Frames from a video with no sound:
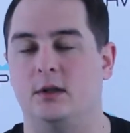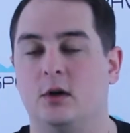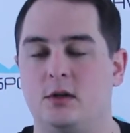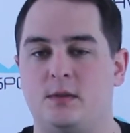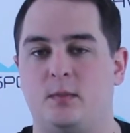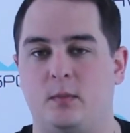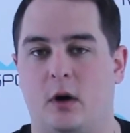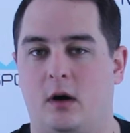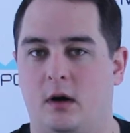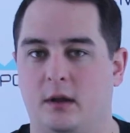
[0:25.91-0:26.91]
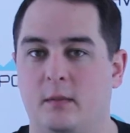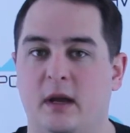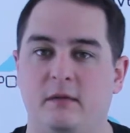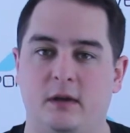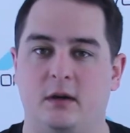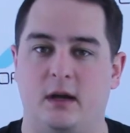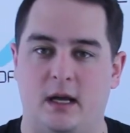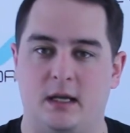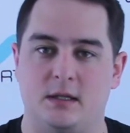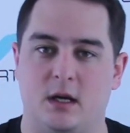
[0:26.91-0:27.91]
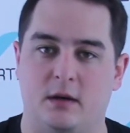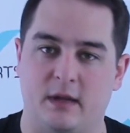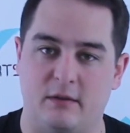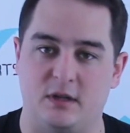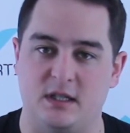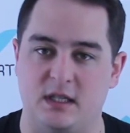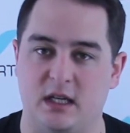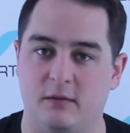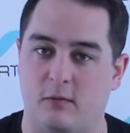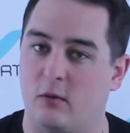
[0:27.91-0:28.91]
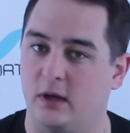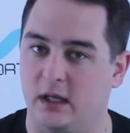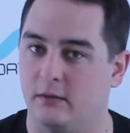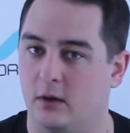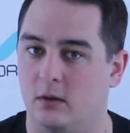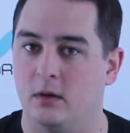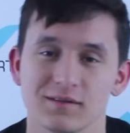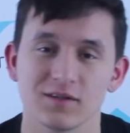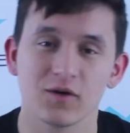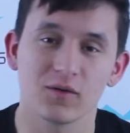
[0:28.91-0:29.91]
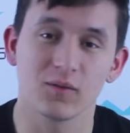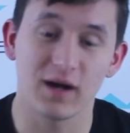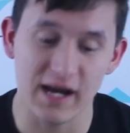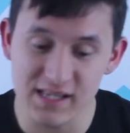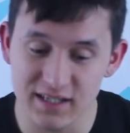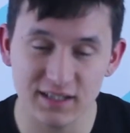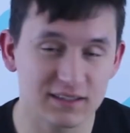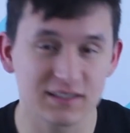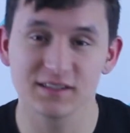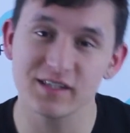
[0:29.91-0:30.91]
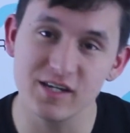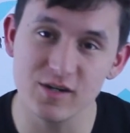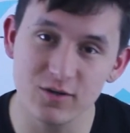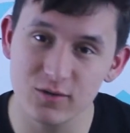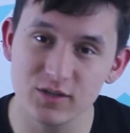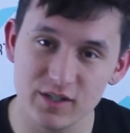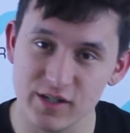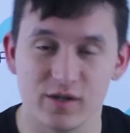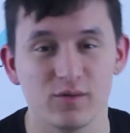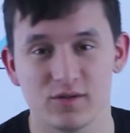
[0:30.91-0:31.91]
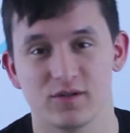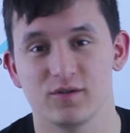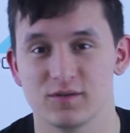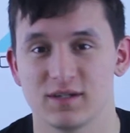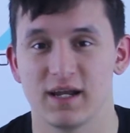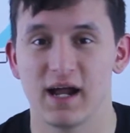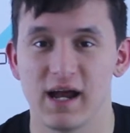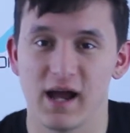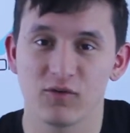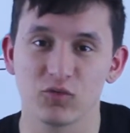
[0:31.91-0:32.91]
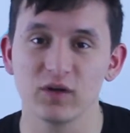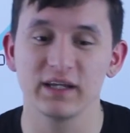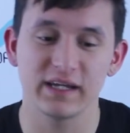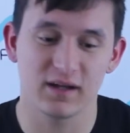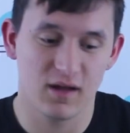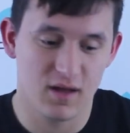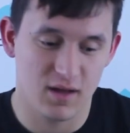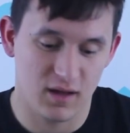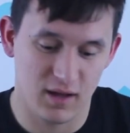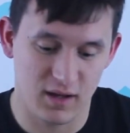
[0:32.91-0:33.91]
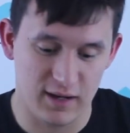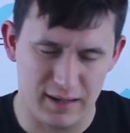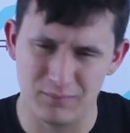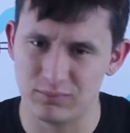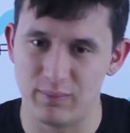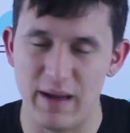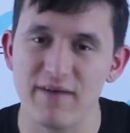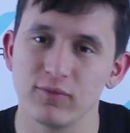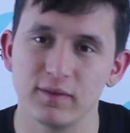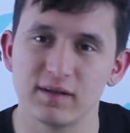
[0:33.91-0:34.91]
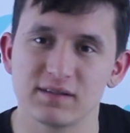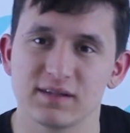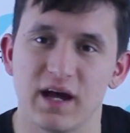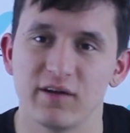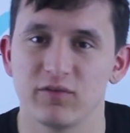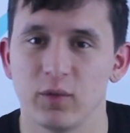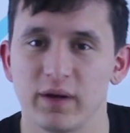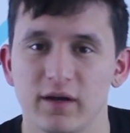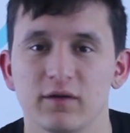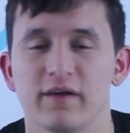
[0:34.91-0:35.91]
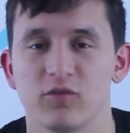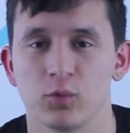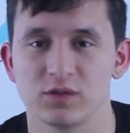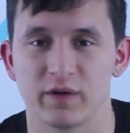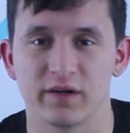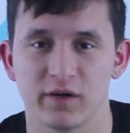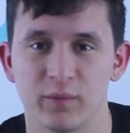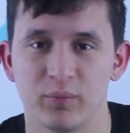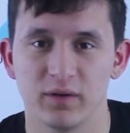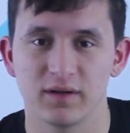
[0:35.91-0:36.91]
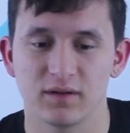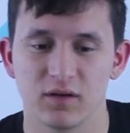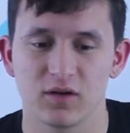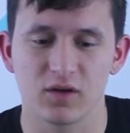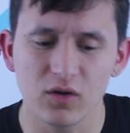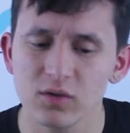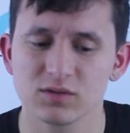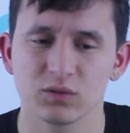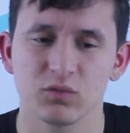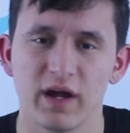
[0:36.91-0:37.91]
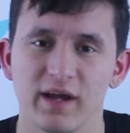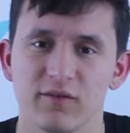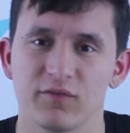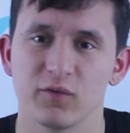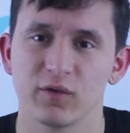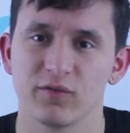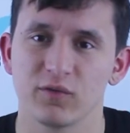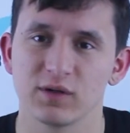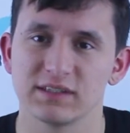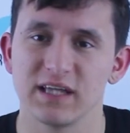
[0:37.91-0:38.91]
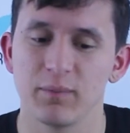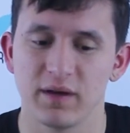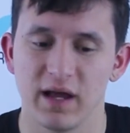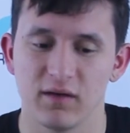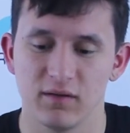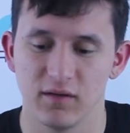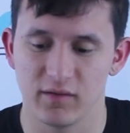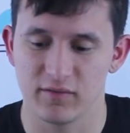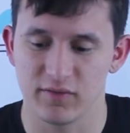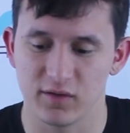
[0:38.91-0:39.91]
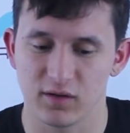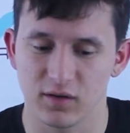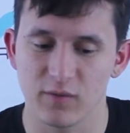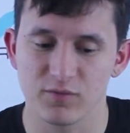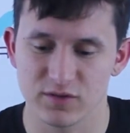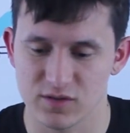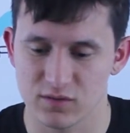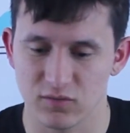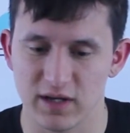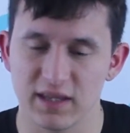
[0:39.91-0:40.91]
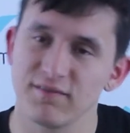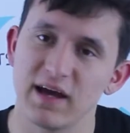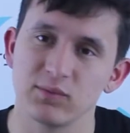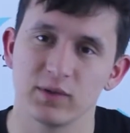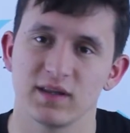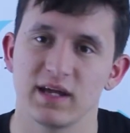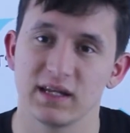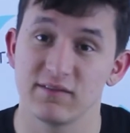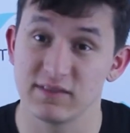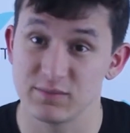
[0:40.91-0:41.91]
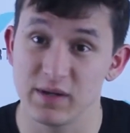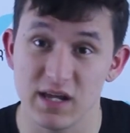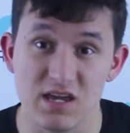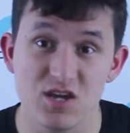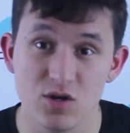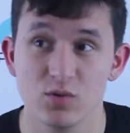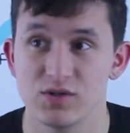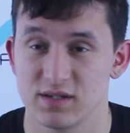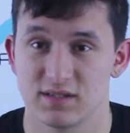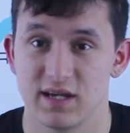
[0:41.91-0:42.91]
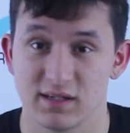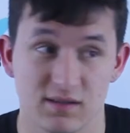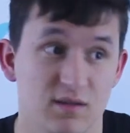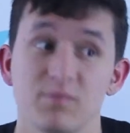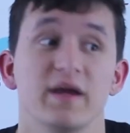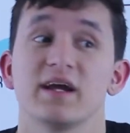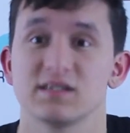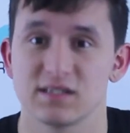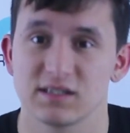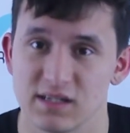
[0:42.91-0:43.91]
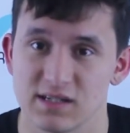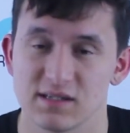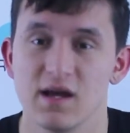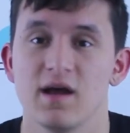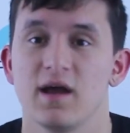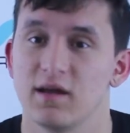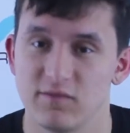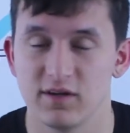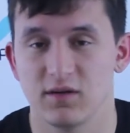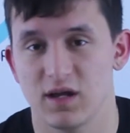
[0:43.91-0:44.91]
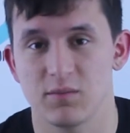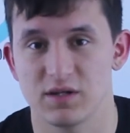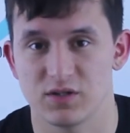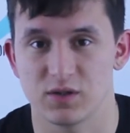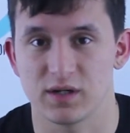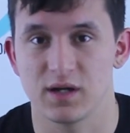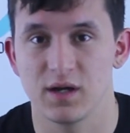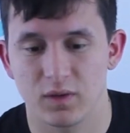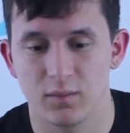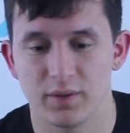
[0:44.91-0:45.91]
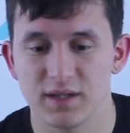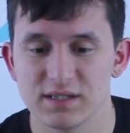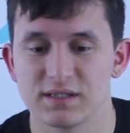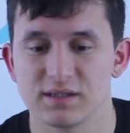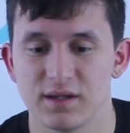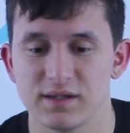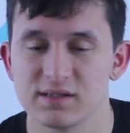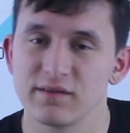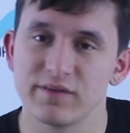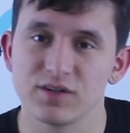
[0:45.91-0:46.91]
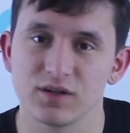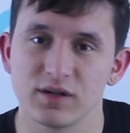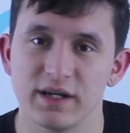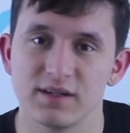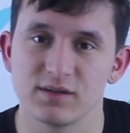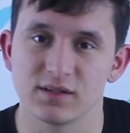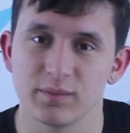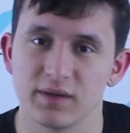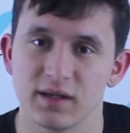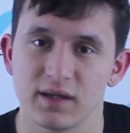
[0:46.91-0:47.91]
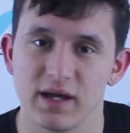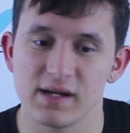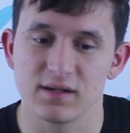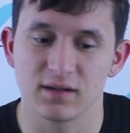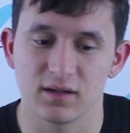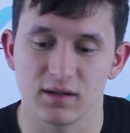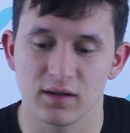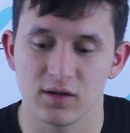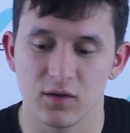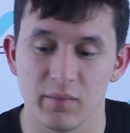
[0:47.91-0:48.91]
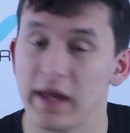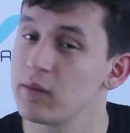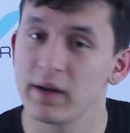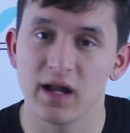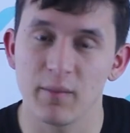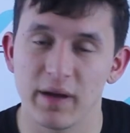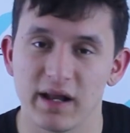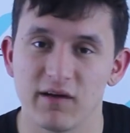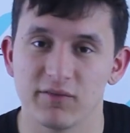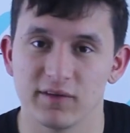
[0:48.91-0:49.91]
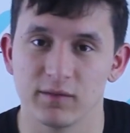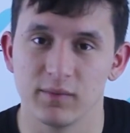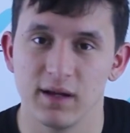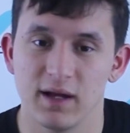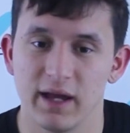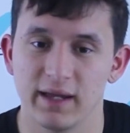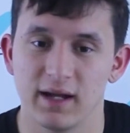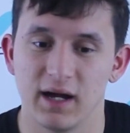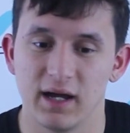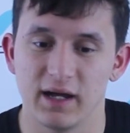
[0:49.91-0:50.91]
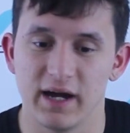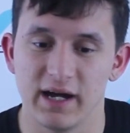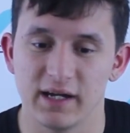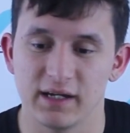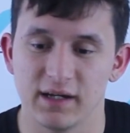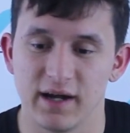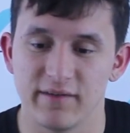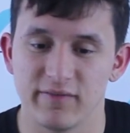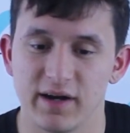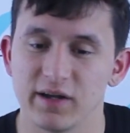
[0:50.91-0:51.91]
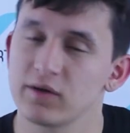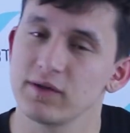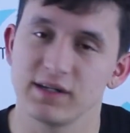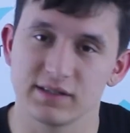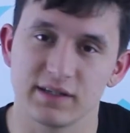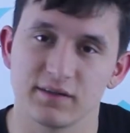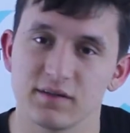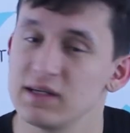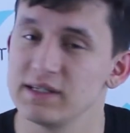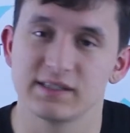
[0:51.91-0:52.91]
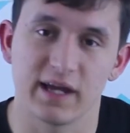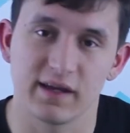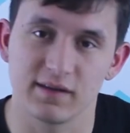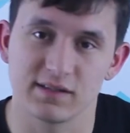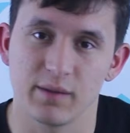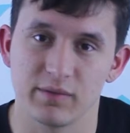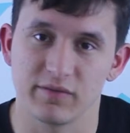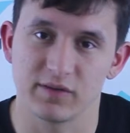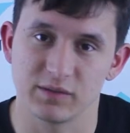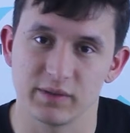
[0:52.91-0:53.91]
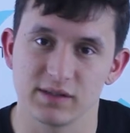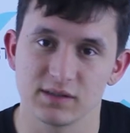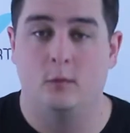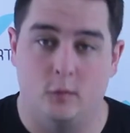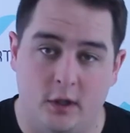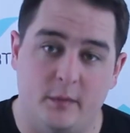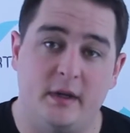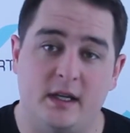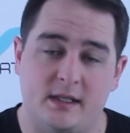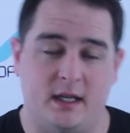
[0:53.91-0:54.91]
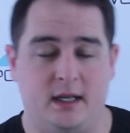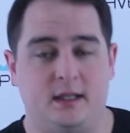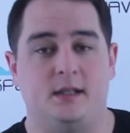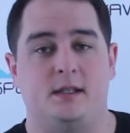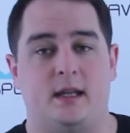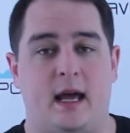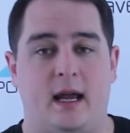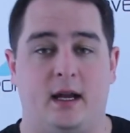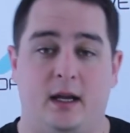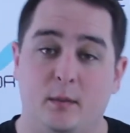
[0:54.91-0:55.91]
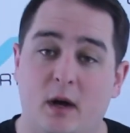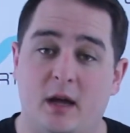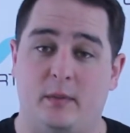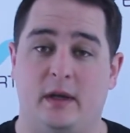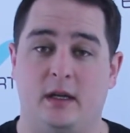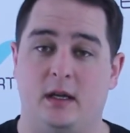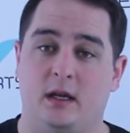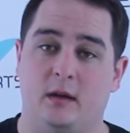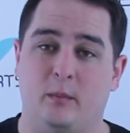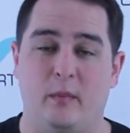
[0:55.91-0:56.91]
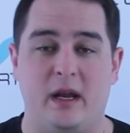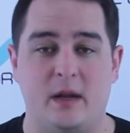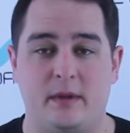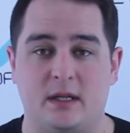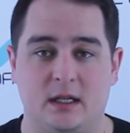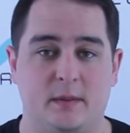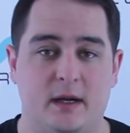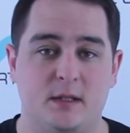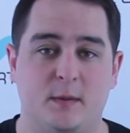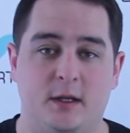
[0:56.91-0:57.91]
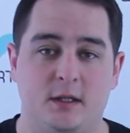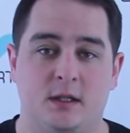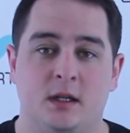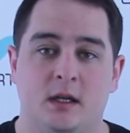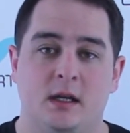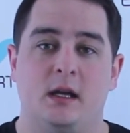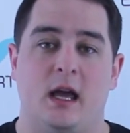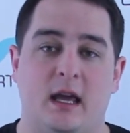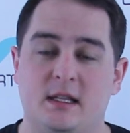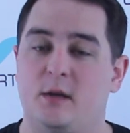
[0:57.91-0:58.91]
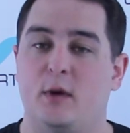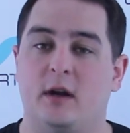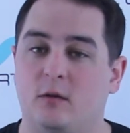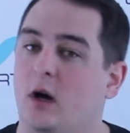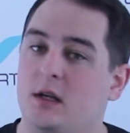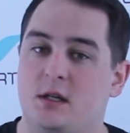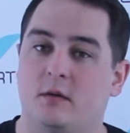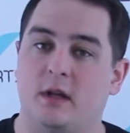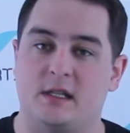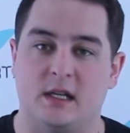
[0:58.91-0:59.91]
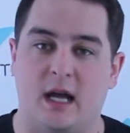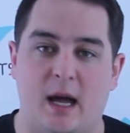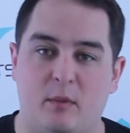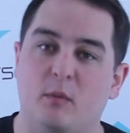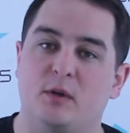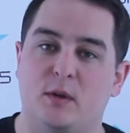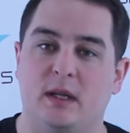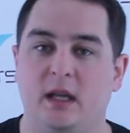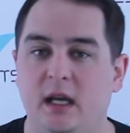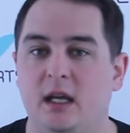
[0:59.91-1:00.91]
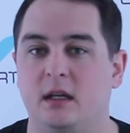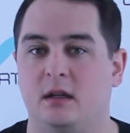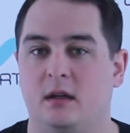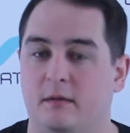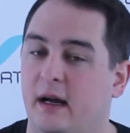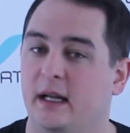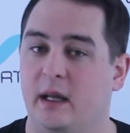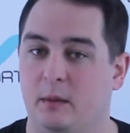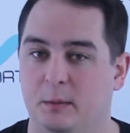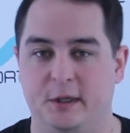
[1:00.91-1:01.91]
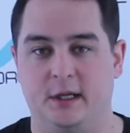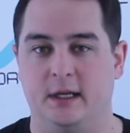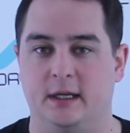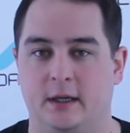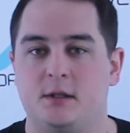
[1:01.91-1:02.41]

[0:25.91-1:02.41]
Those are the main figureheads of the FGC for EVO. So I think this is huge news, and I'm baffled that this is kind of flowing under everyone's radar, but kudos on Riot for stepping out of their comfort zone, right? They've had one thing and it's been a huge success, the biggest success in video game history. But this is a venture into something that may or may not pan out for them, and I find it courageous that they're at least taking the step in the first place. One of the biggest things that, in my opinion, may not be talked about as much is the amount of crossover that's going to happen between League and the fighting game community now.